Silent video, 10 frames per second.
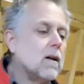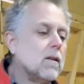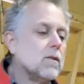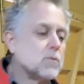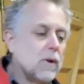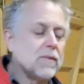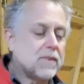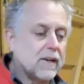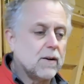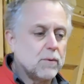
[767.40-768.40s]
There's one
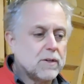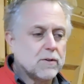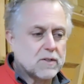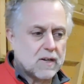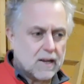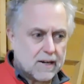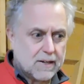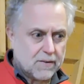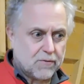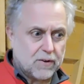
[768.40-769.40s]
thing that we do slightly
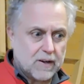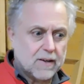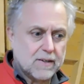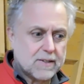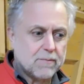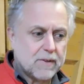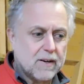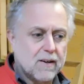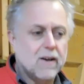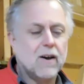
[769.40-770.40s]
different, and there's something
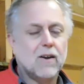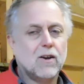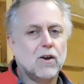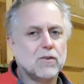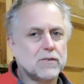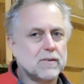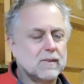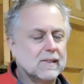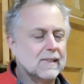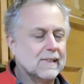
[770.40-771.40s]
I learnt
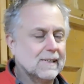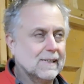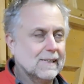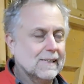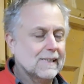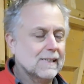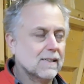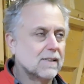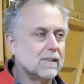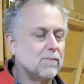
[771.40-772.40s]

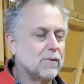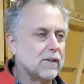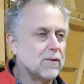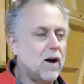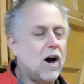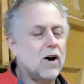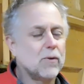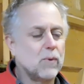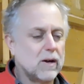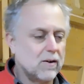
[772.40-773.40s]
the hard
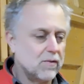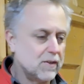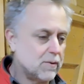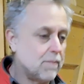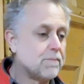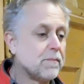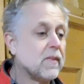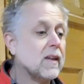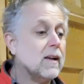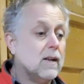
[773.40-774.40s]
way on this one.
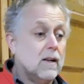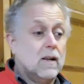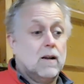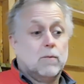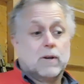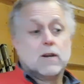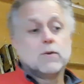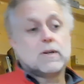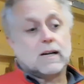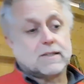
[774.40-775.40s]
When
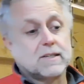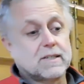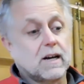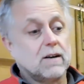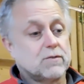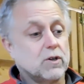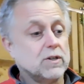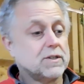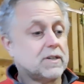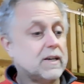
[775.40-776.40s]
Lou cuts his scarf
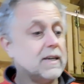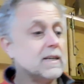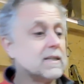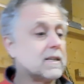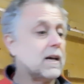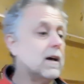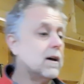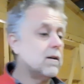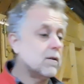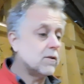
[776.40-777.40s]
joints, he's
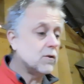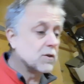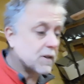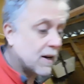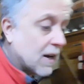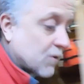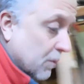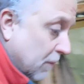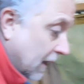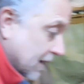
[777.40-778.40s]
using an
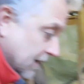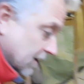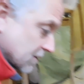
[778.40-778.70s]
electric planer